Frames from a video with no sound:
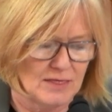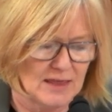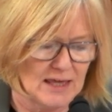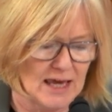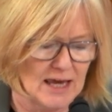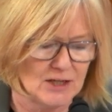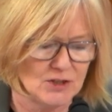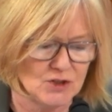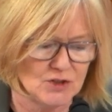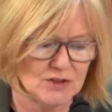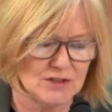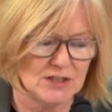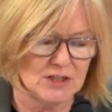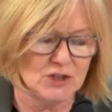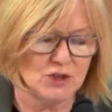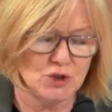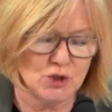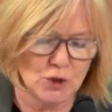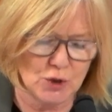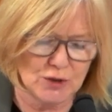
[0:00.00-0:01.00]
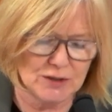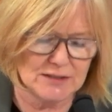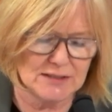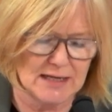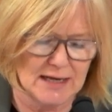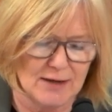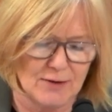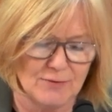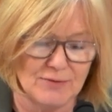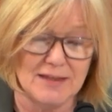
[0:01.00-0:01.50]
the agency took
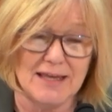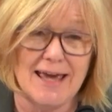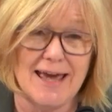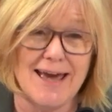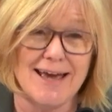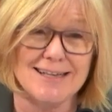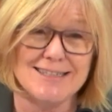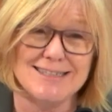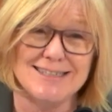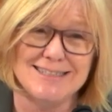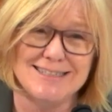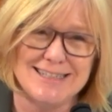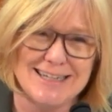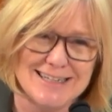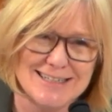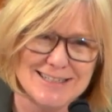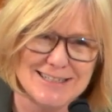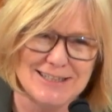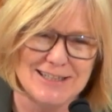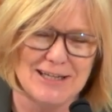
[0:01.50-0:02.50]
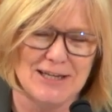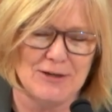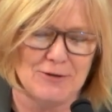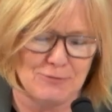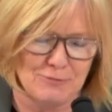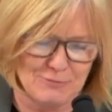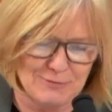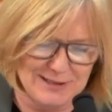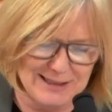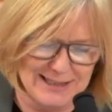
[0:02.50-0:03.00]
down the
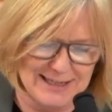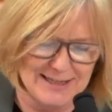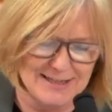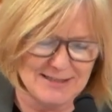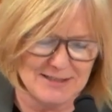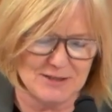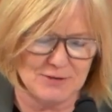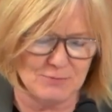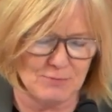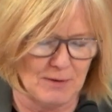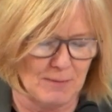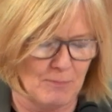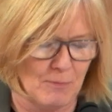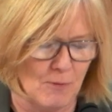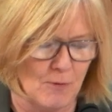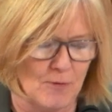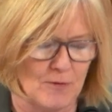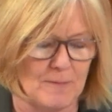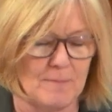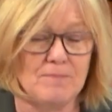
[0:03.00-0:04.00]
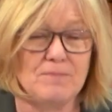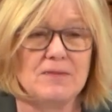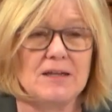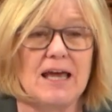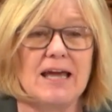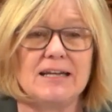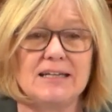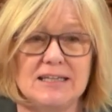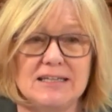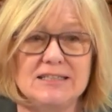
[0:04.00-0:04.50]
accidentally released report
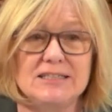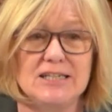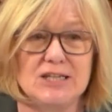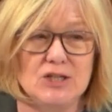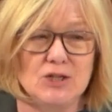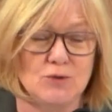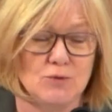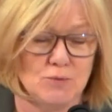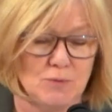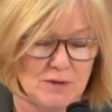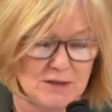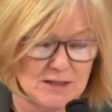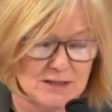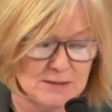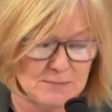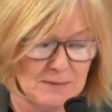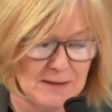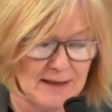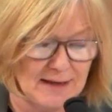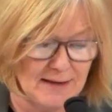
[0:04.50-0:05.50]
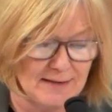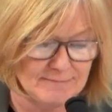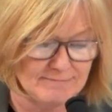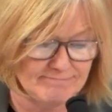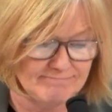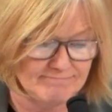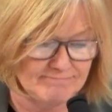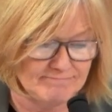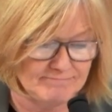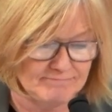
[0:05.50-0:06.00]
and continued with its plan.
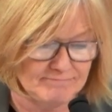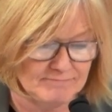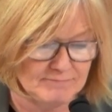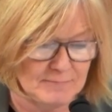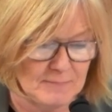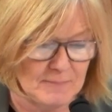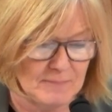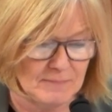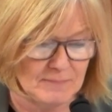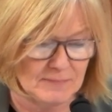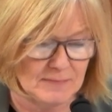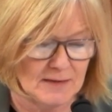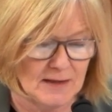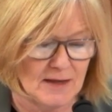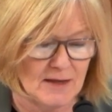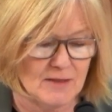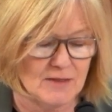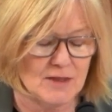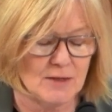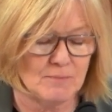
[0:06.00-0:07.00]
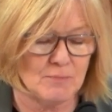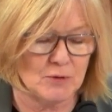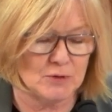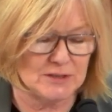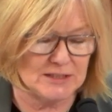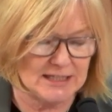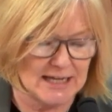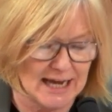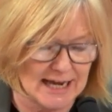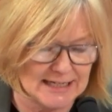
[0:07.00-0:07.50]
The
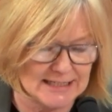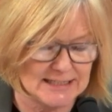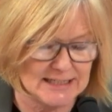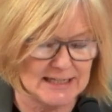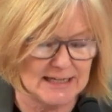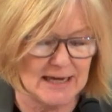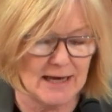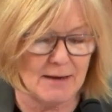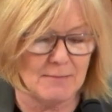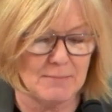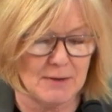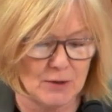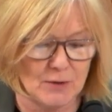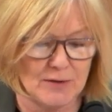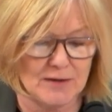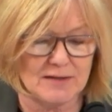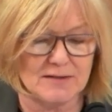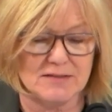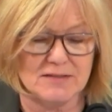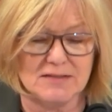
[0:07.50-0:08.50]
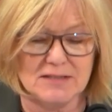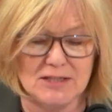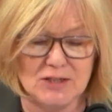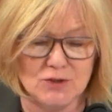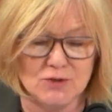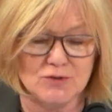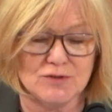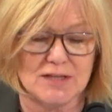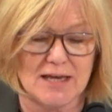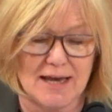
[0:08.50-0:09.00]
Protecting America's
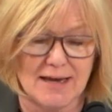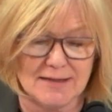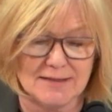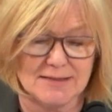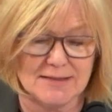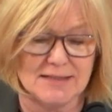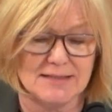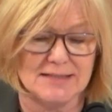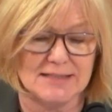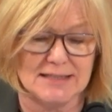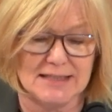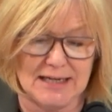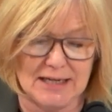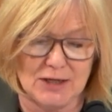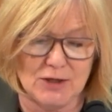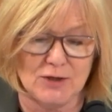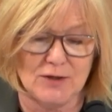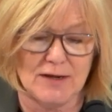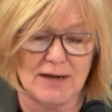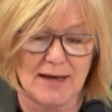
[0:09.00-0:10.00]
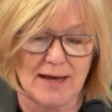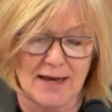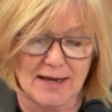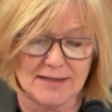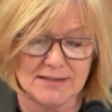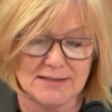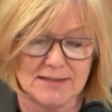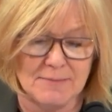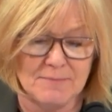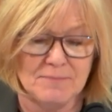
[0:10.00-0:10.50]
Seniors Access to Care
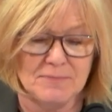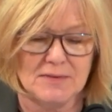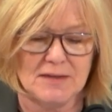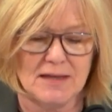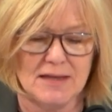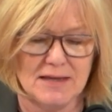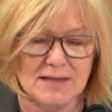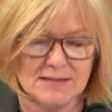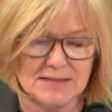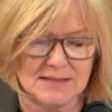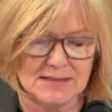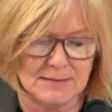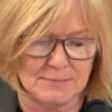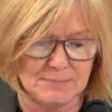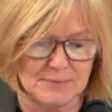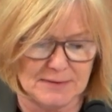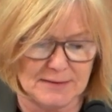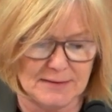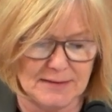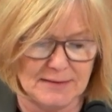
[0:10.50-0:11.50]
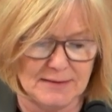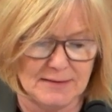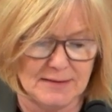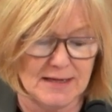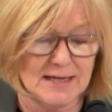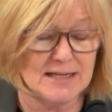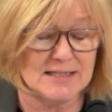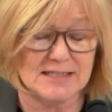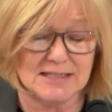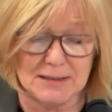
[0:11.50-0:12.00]
Act is
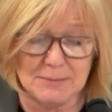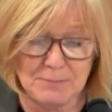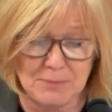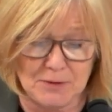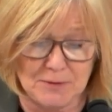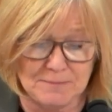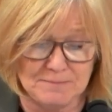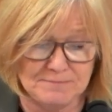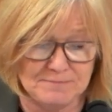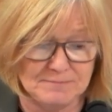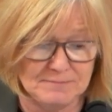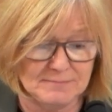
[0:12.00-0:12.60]
simple.